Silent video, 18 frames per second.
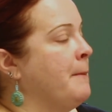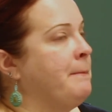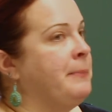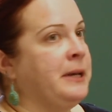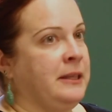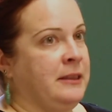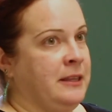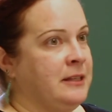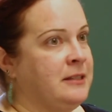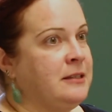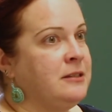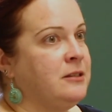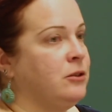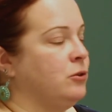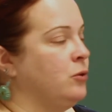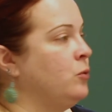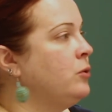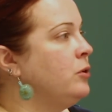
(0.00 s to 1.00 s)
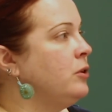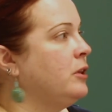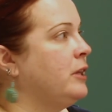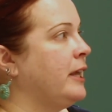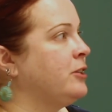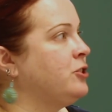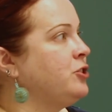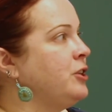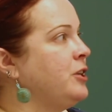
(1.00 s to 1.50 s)
But this is a local
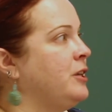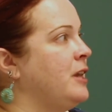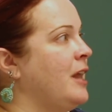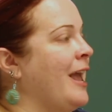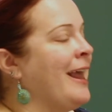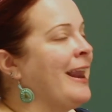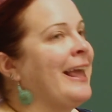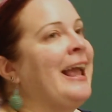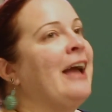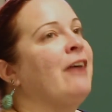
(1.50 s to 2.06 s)
election and I